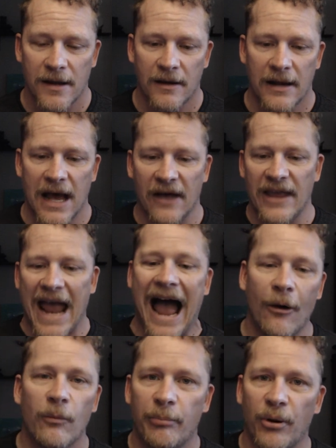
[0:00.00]
Now the
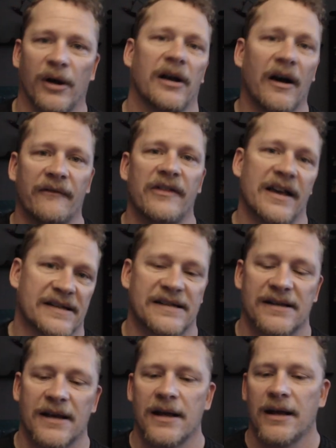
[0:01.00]
output of this
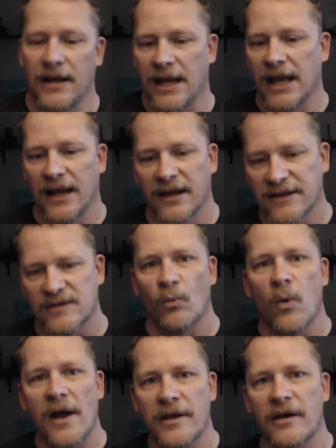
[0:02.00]
is
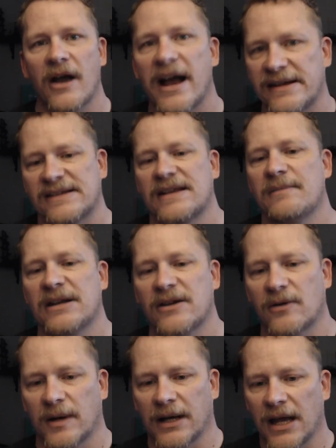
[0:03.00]
what you guys see me doing.